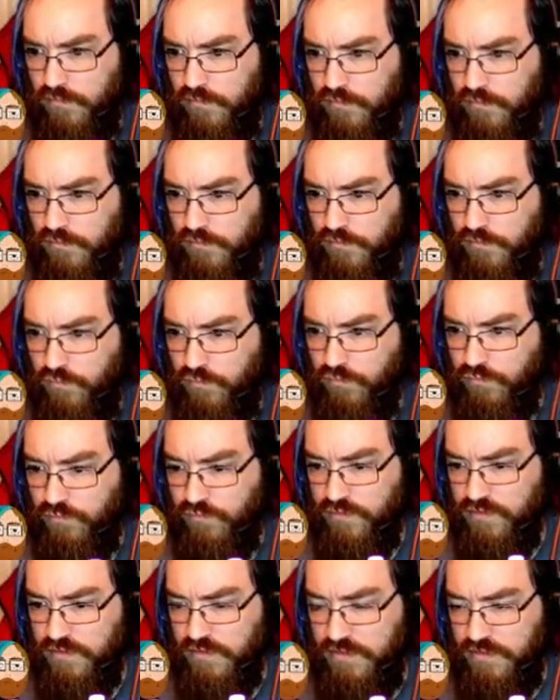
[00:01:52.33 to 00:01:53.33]

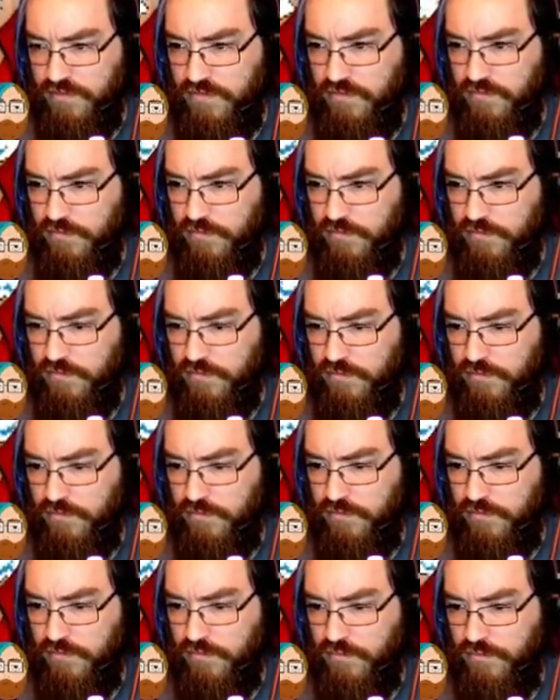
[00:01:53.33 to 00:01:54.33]

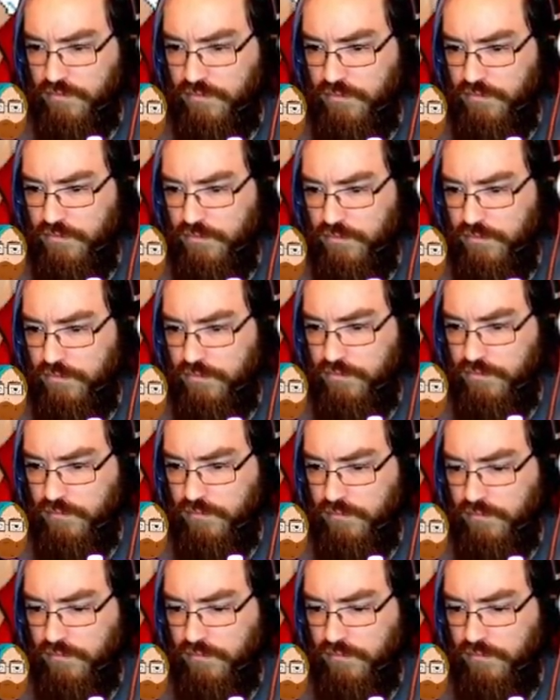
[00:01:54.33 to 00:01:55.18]
[no speech]